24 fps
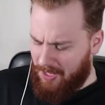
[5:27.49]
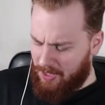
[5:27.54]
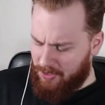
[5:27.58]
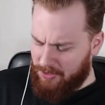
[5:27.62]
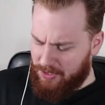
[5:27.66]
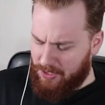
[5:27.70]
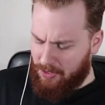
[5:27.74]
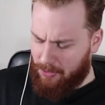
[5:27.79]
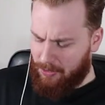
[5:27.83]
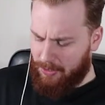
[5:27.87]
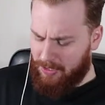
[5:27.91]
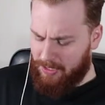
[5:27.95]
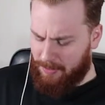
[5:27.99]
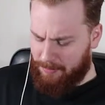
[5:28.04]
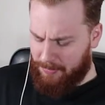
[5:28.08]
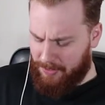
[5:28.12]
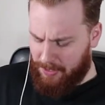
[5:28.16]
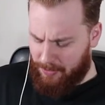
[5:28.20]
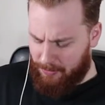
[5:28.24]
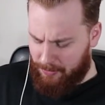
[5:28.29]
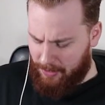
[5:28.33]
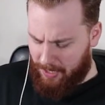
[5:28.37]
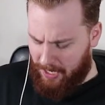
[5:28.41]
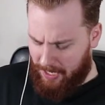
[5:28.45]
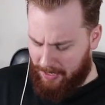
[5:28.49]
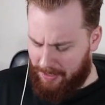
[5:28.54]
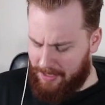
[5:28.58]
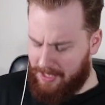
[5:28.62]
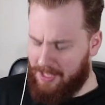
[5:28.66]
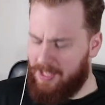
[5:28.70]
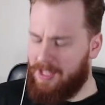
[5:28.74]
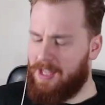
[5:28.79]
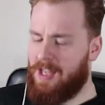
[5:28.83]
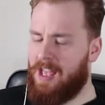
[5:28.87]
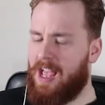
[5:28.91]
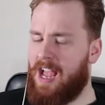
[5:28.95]
I saw a clip the other day,
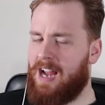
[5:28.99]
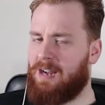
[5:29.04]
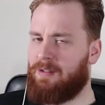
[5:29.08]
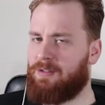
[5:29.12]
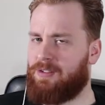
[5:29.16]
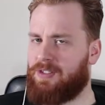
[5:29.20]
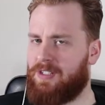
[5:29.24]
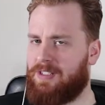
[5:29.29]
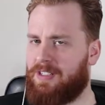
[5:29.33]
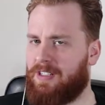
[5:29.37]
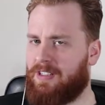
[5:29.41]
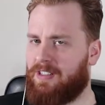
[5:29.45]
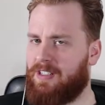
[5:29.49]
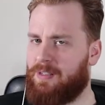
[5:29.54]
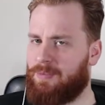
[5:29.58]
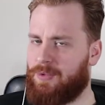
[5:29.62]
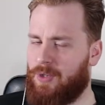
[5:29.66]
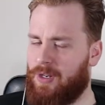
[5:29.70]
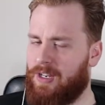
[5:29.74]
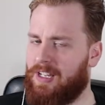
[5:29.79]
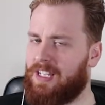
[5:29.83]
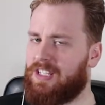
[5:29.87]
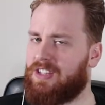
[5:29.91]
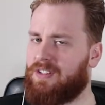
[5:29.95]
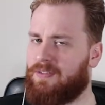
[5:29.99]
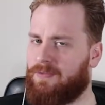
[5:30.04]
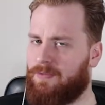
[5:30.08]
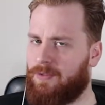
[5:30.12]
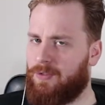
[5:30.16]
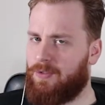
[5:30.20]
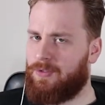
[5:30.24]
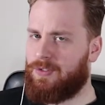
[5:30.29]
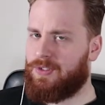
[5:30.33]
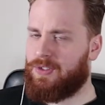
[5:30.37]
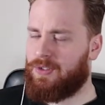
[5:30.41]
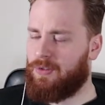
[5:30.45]
and it was just a clip, so I didn't get the
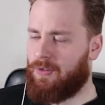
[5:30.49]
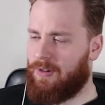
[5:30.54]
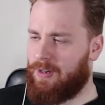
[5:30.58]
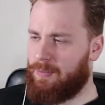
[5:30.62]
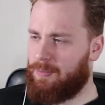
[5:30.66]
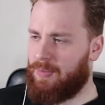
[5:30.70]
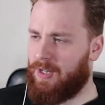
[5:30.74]
full story,